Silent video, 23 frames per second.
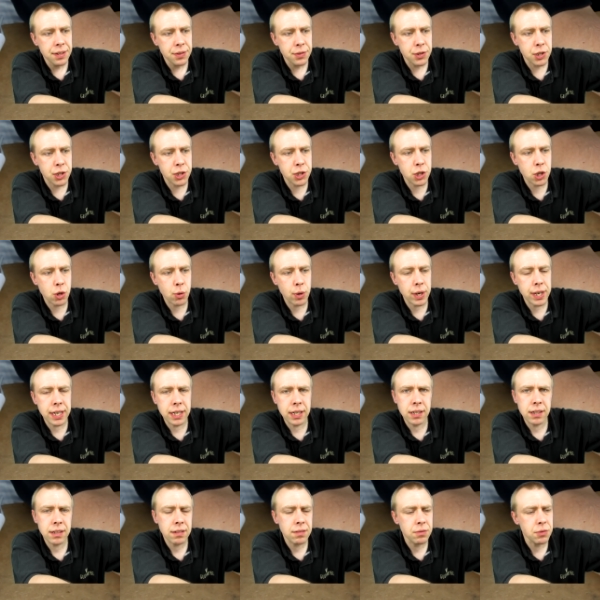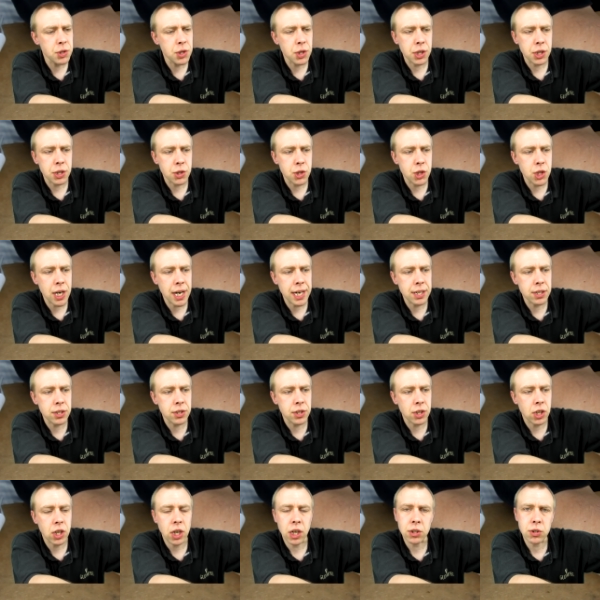The screen, you can change
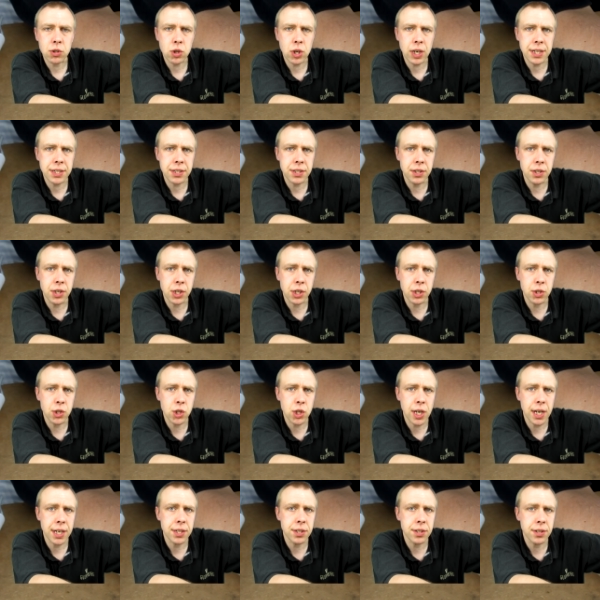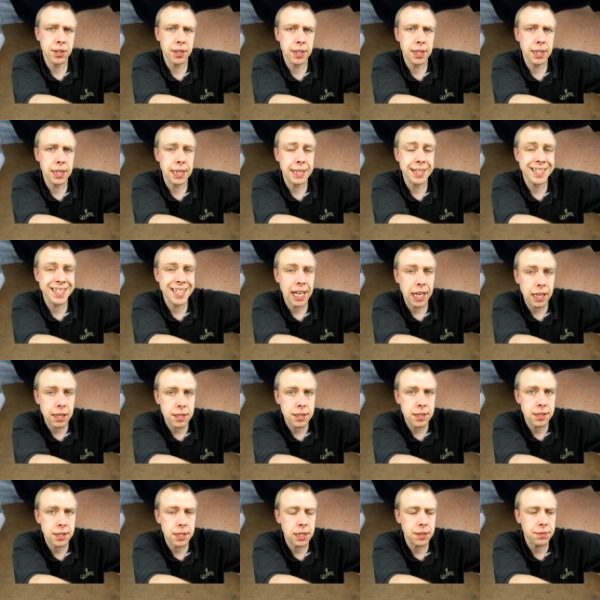the contrast and you can change the
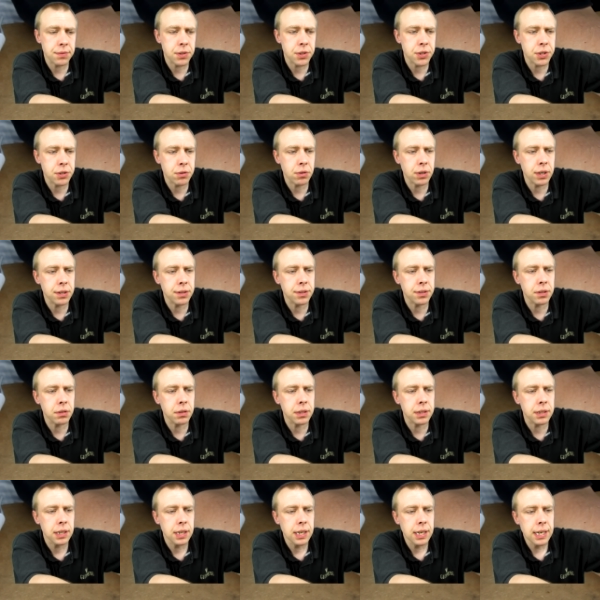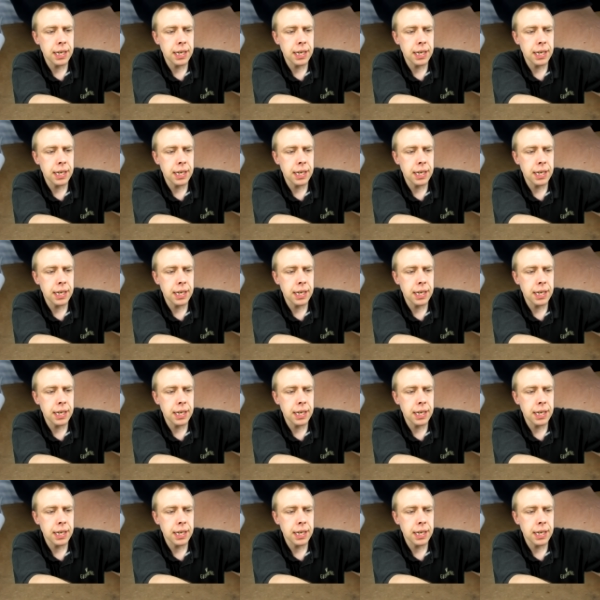intensity of the screen through it.